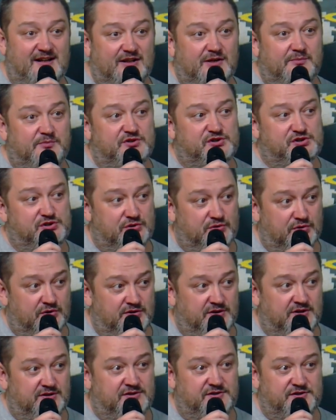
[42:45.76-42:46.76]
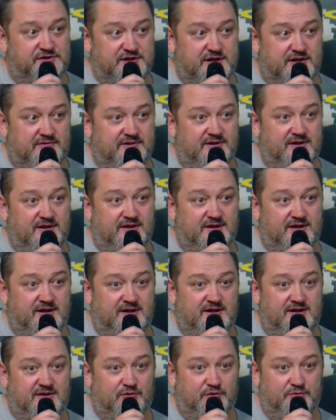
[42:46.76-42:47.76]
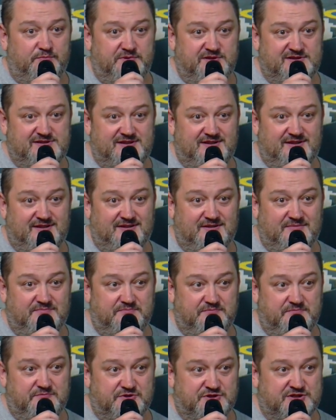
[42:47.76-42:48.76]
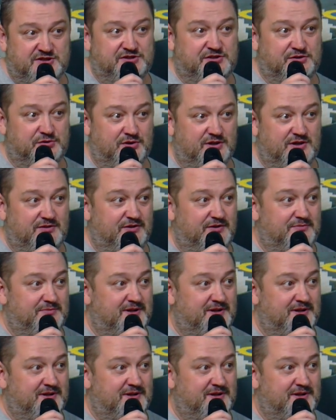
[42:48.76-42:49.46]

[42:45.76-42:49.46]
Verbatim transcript: very very soon let's talk about the government